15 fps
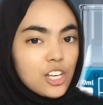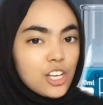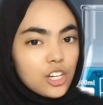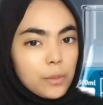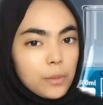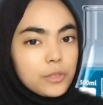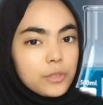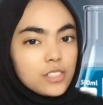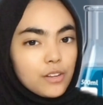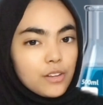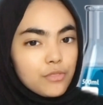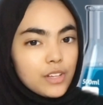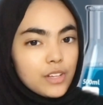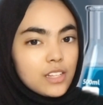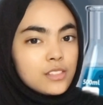copper
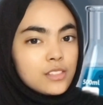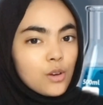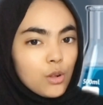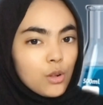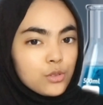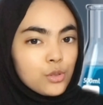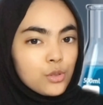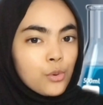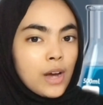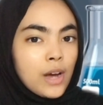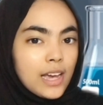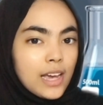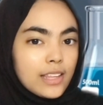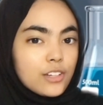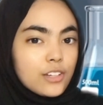sulfate is also
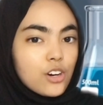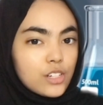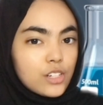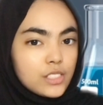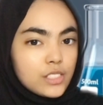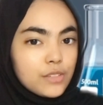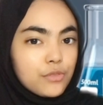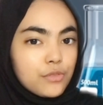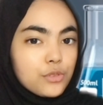highly corrosive